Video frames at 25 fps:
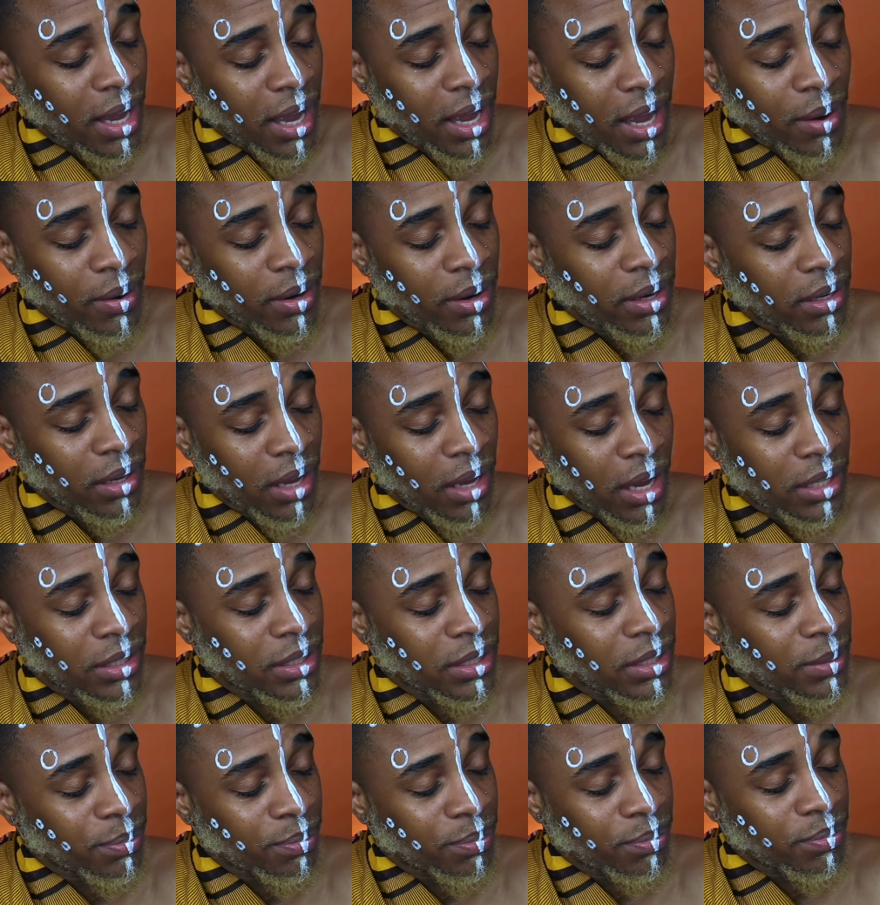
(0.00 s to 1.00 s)
I
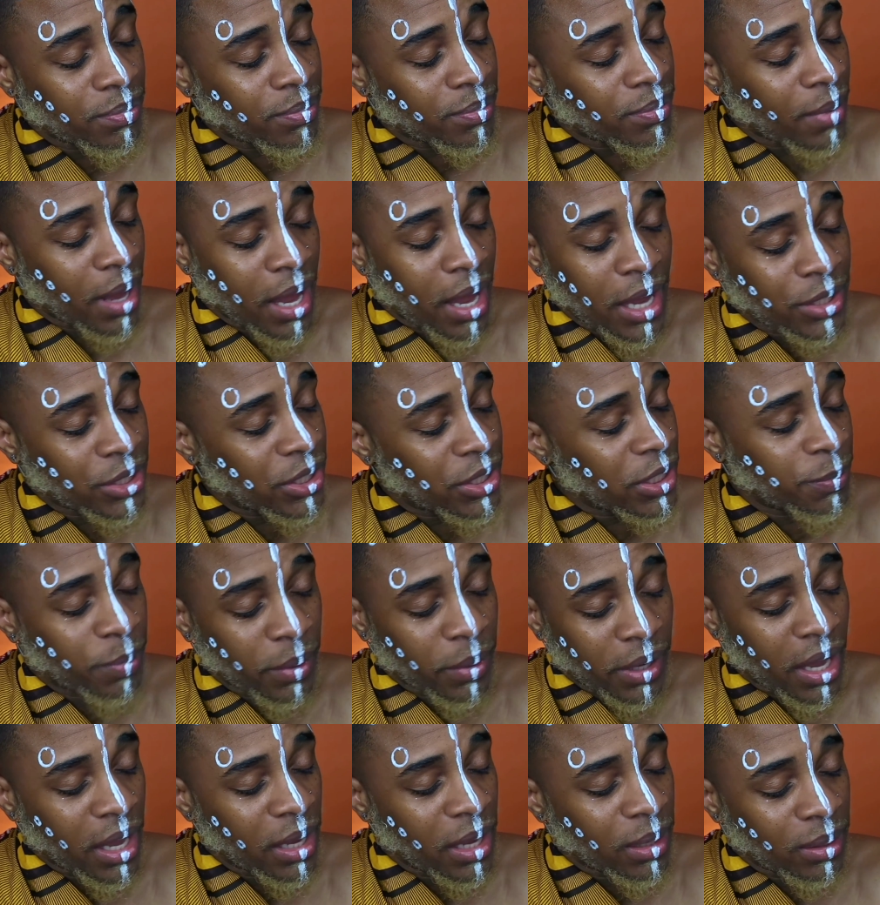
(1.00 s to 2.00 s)
just
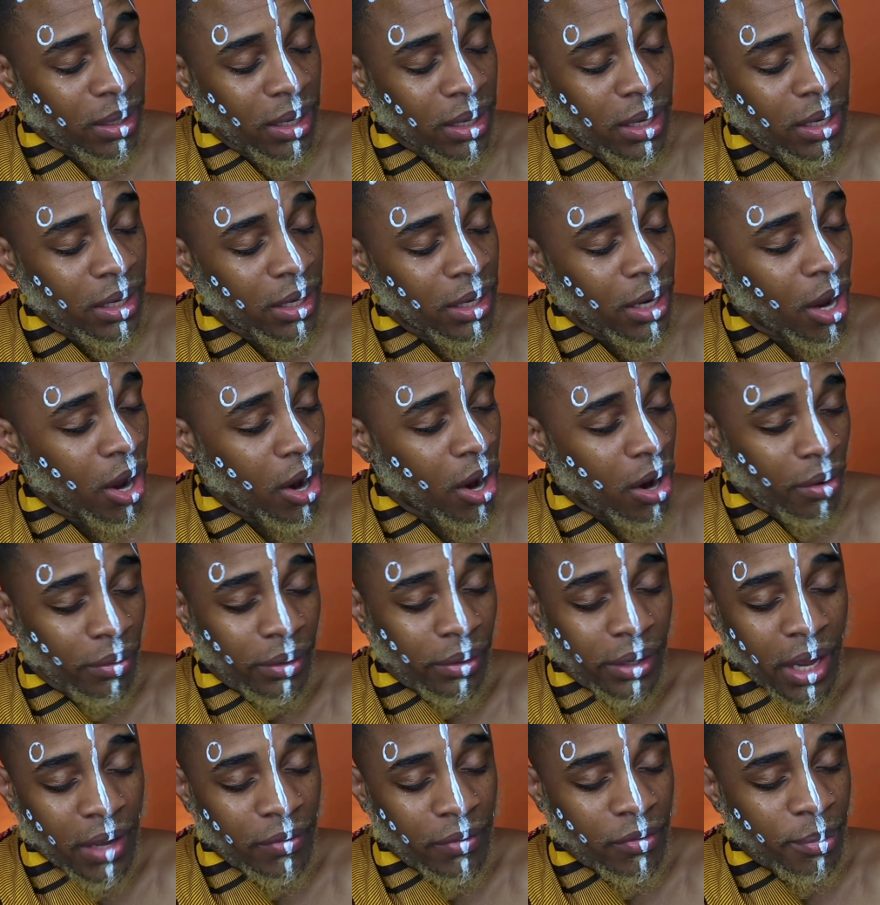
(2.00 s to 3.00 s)
became king and I
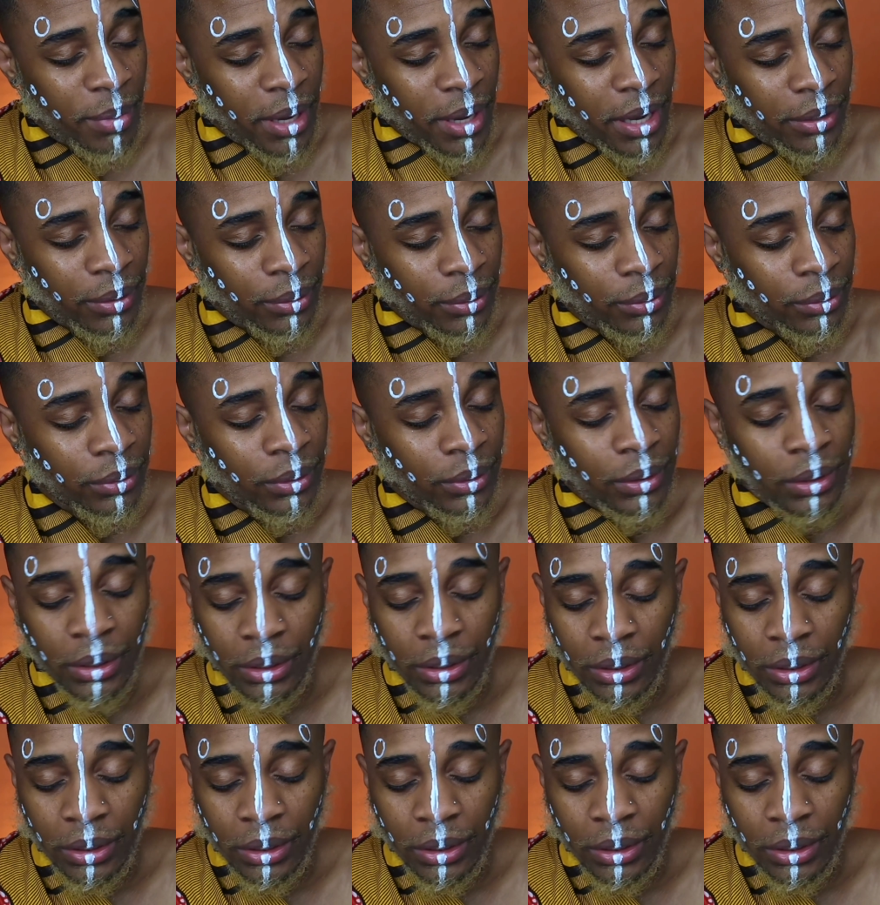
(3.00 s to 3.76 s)
already have a battle.